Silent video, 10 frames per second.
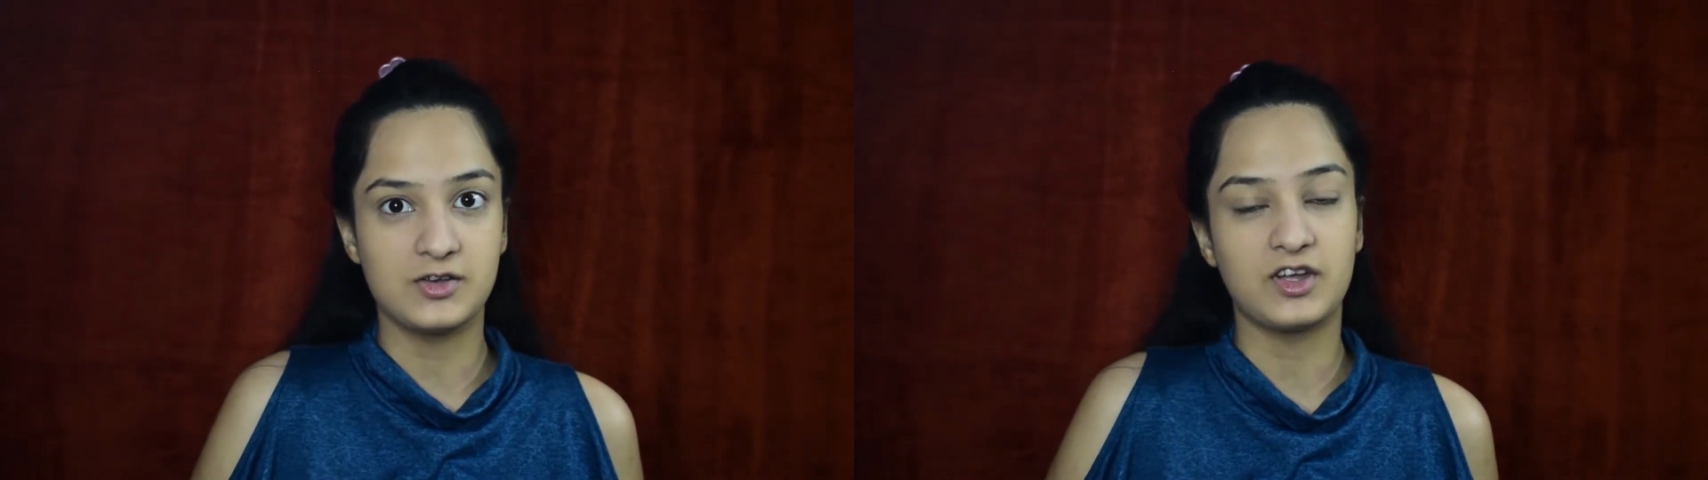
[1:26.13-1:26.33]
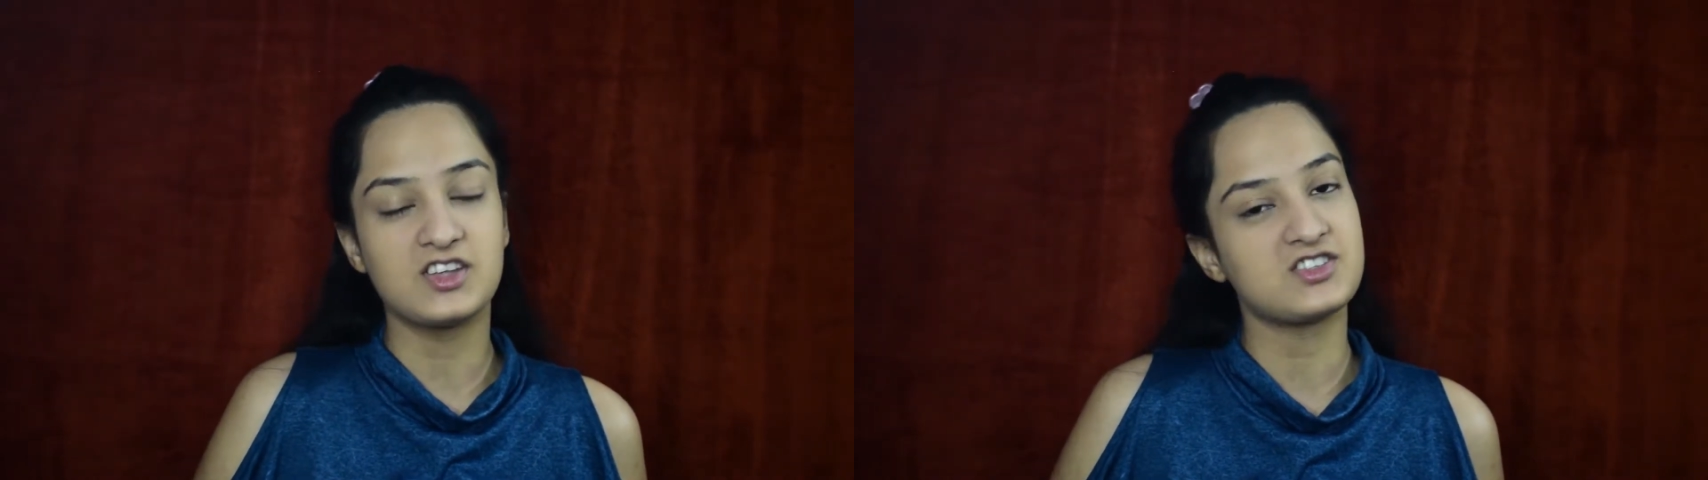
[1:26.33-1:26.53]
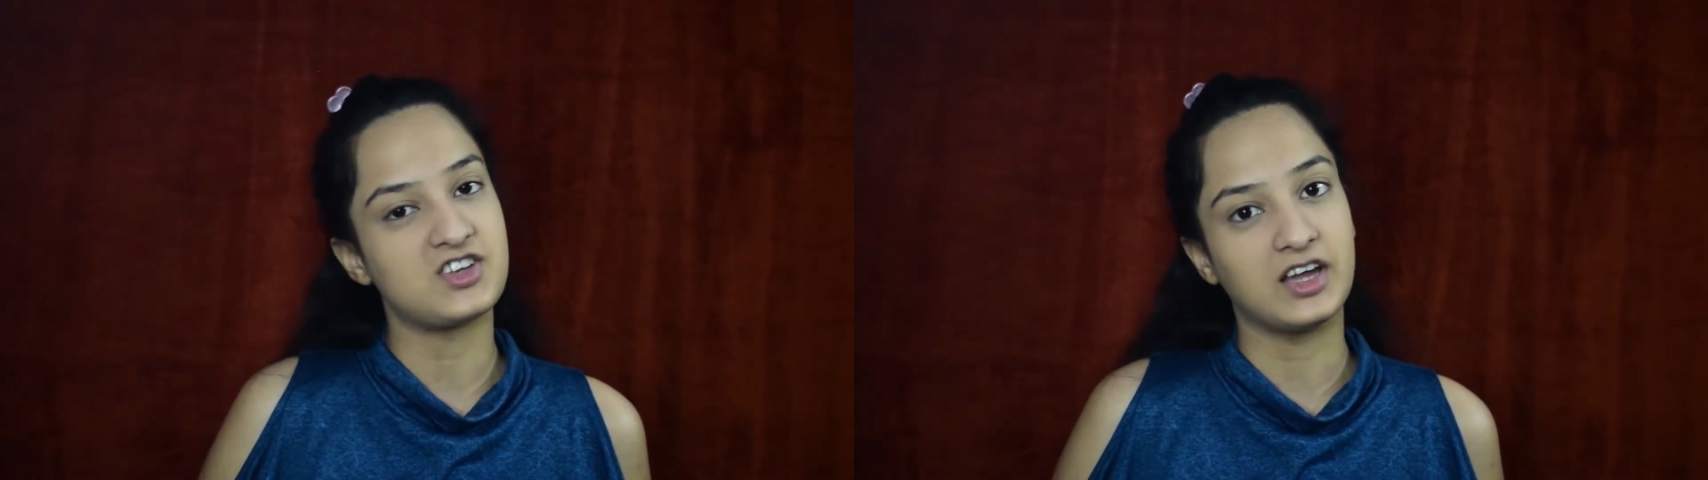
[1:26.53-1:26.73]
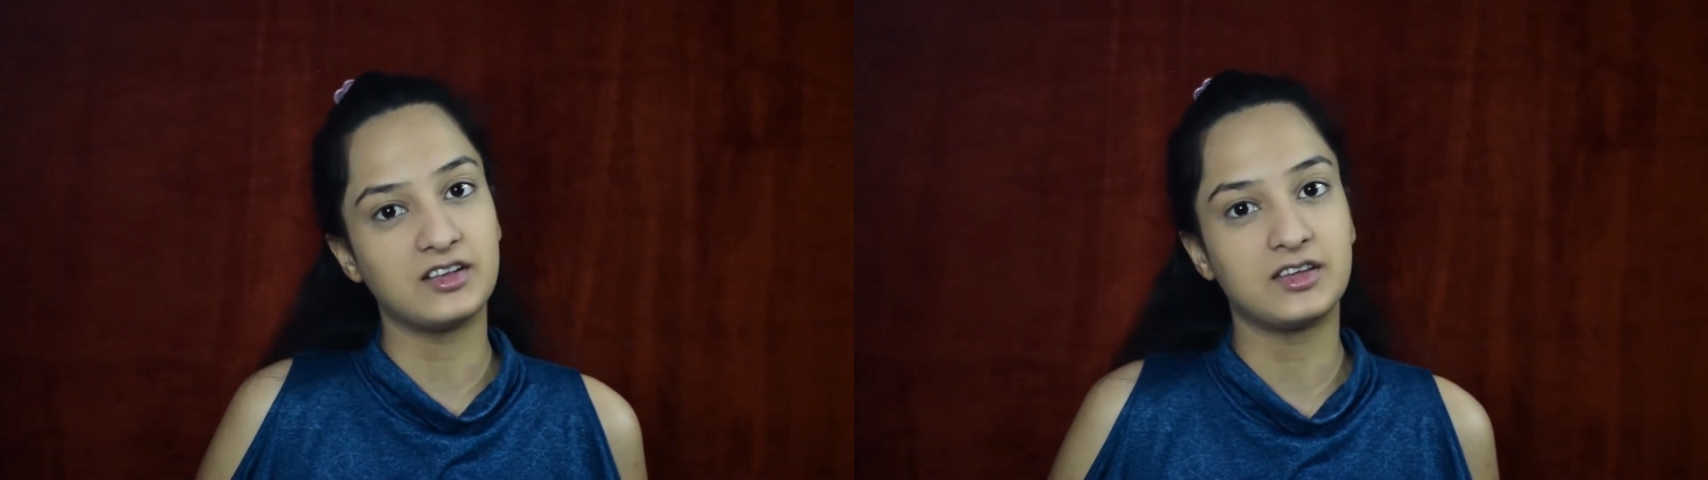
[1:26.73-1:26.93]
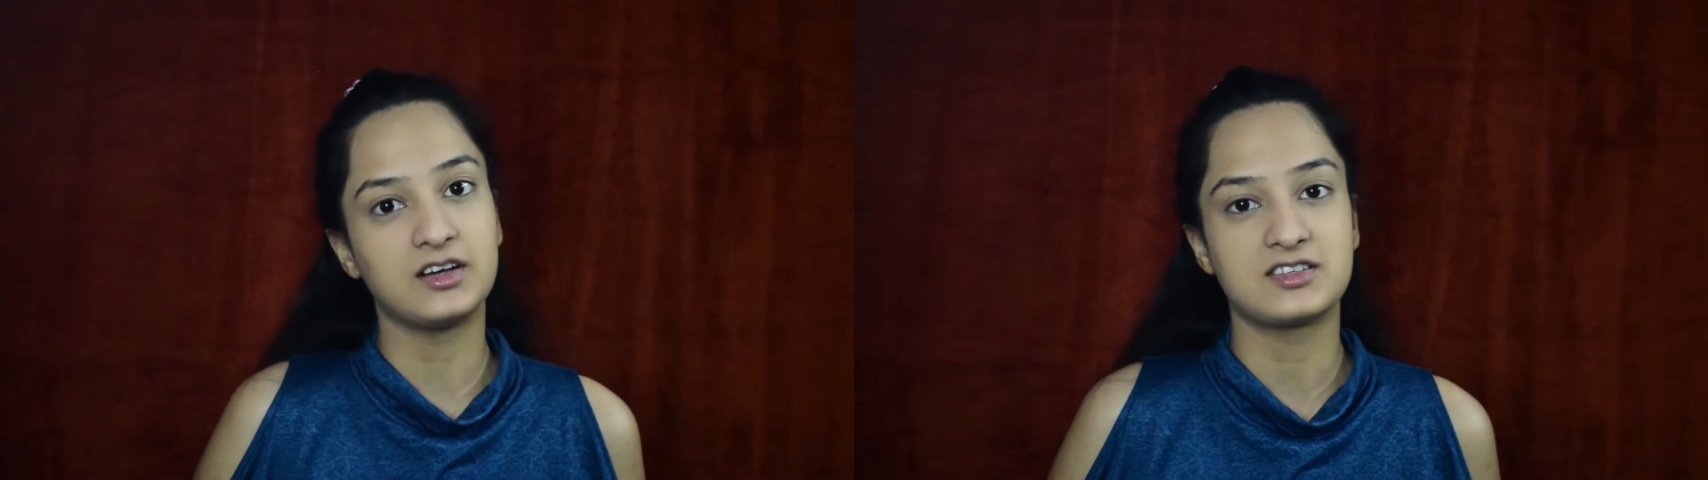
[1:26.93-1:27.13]
you can check
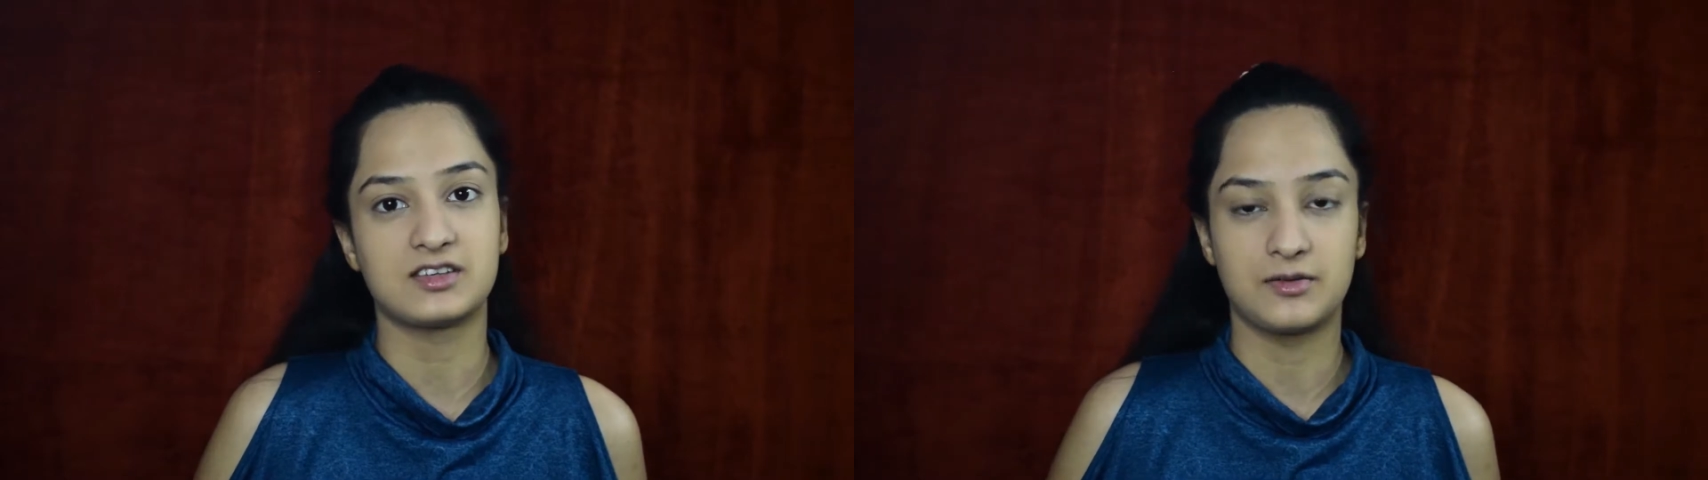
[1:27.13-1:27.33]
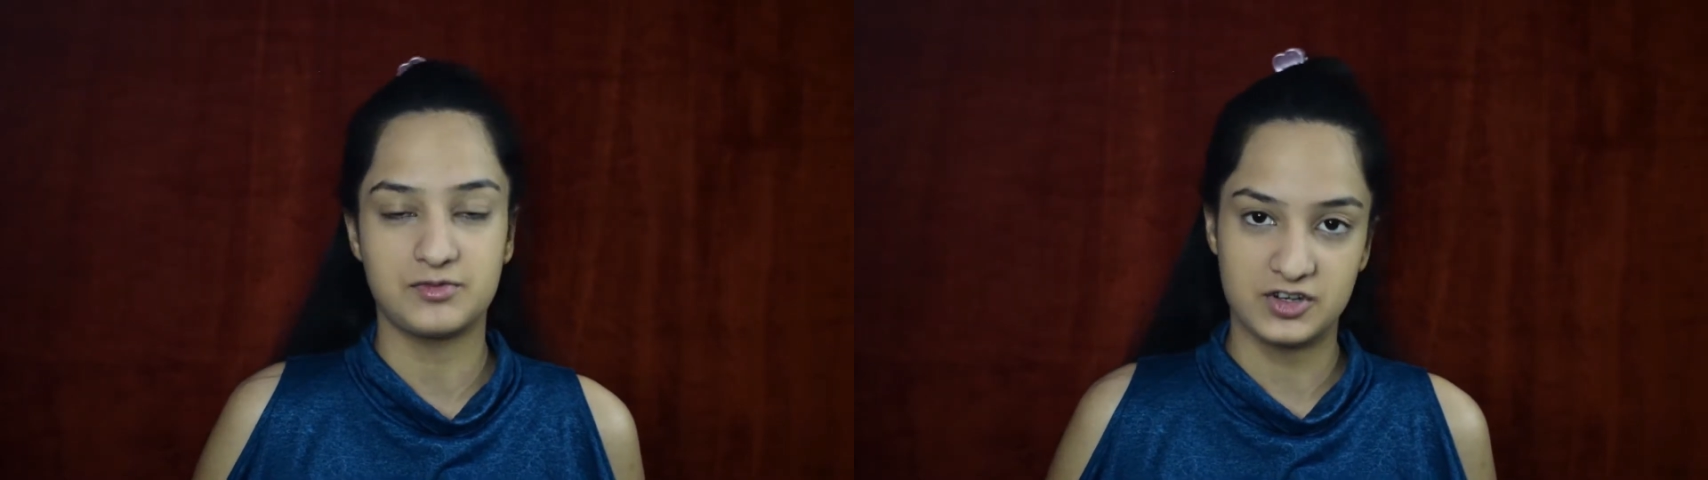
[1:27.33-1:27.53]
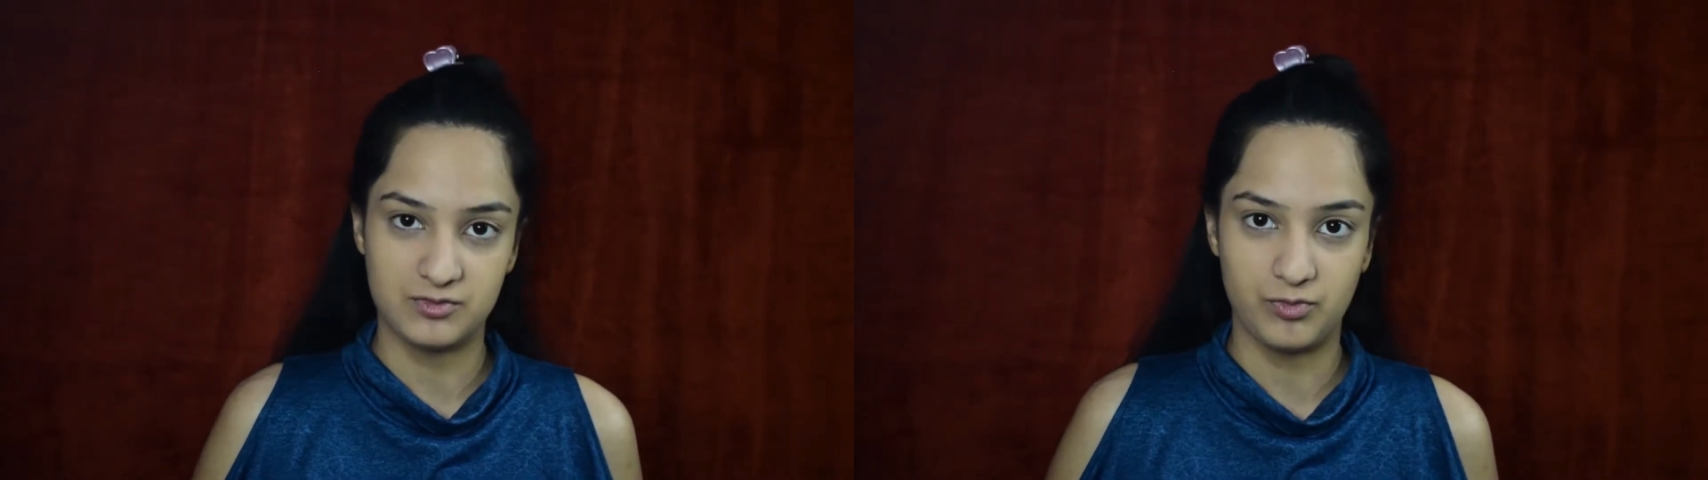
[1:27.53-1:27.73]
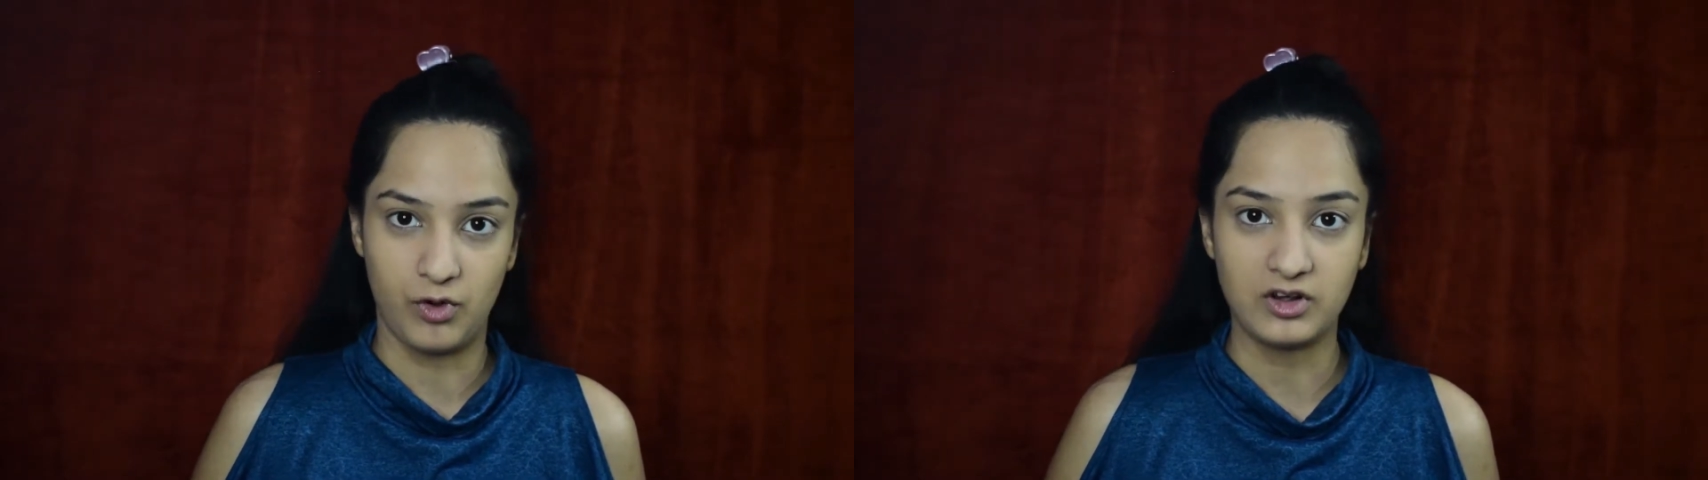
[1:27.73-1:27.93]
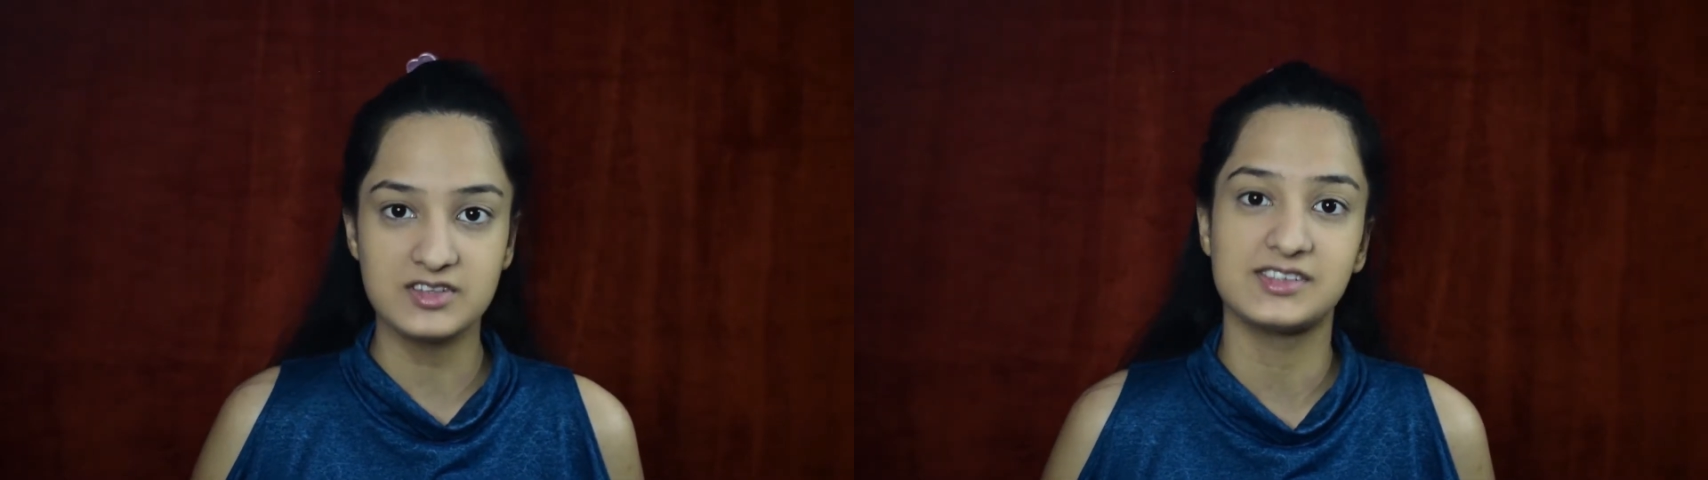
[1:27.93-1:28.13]
the description box,